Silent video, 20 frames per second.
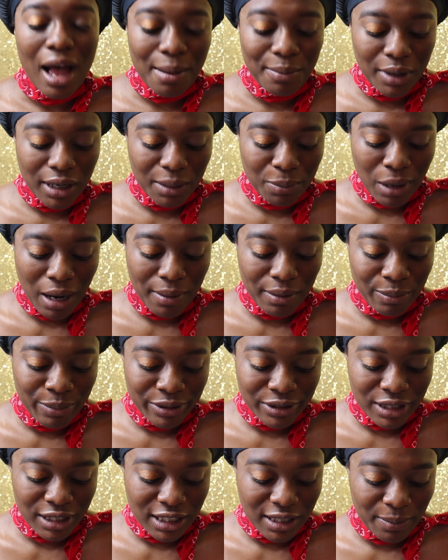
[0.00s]
gonna probably
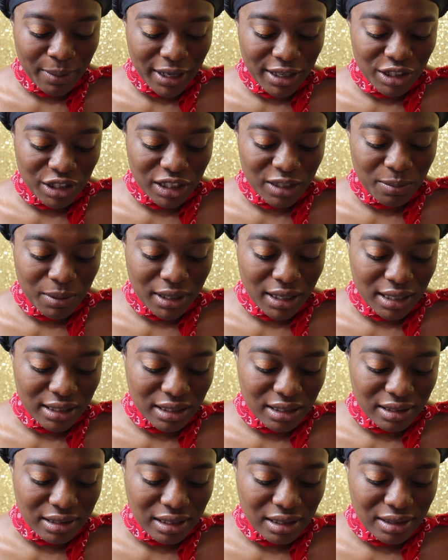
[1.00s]
participate just
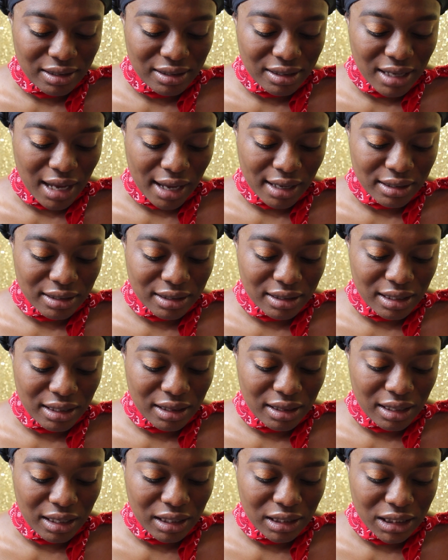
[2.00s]
because it's the
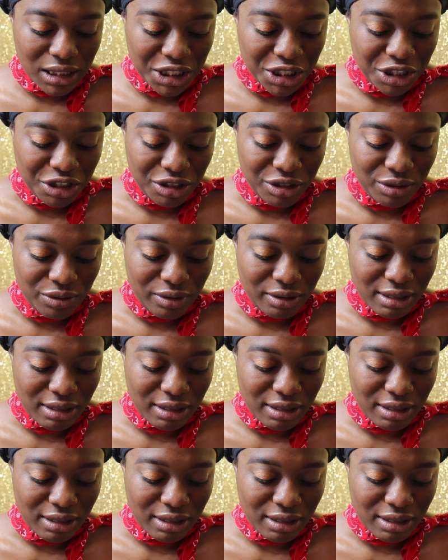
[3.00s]
Texan thing to do,